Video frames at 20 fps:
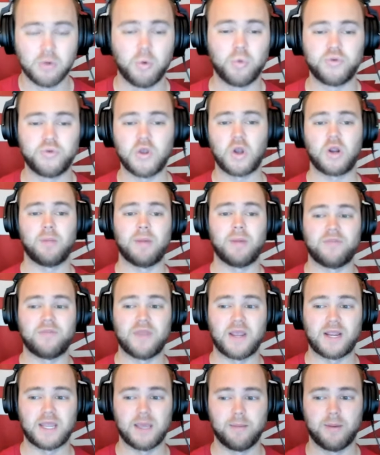We'll talk about
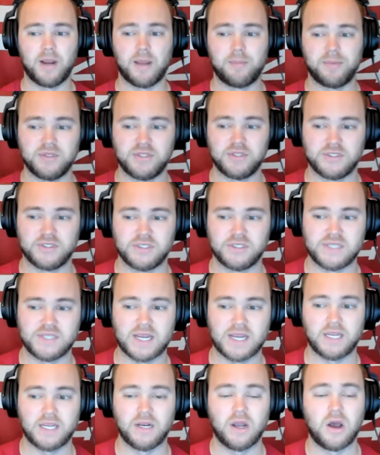that coming up in just a
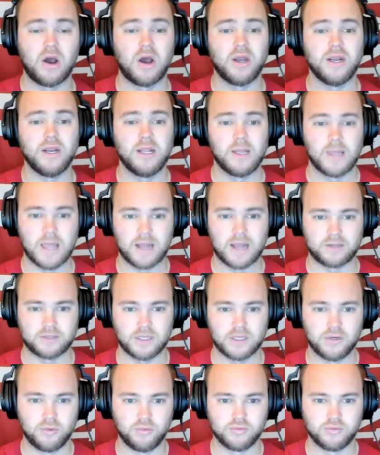second on Locked on